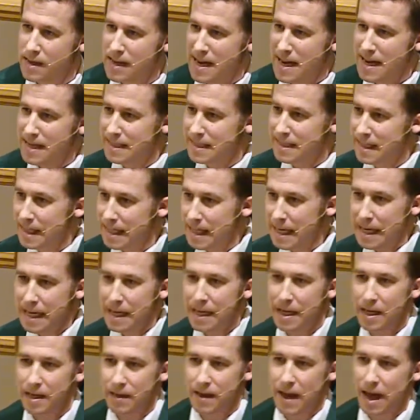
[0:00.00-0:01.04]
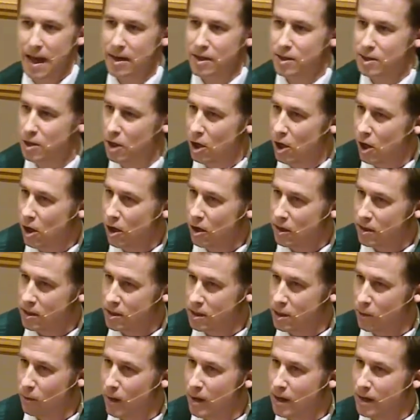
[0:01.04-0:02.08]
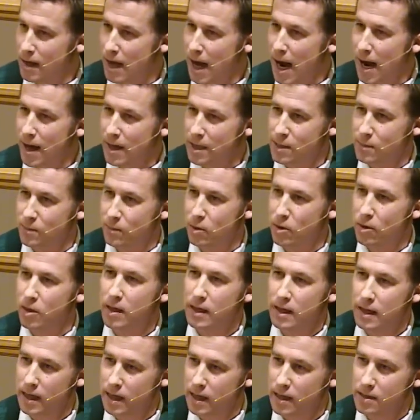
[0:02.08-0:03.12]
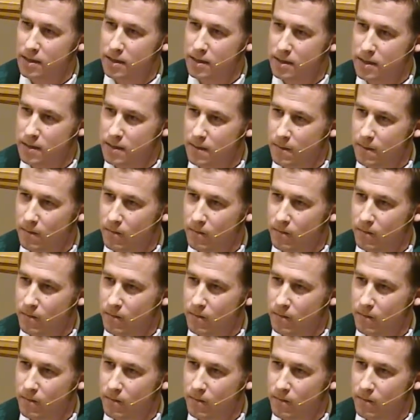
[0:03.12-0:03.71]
is leading that charge to where God is pulling us.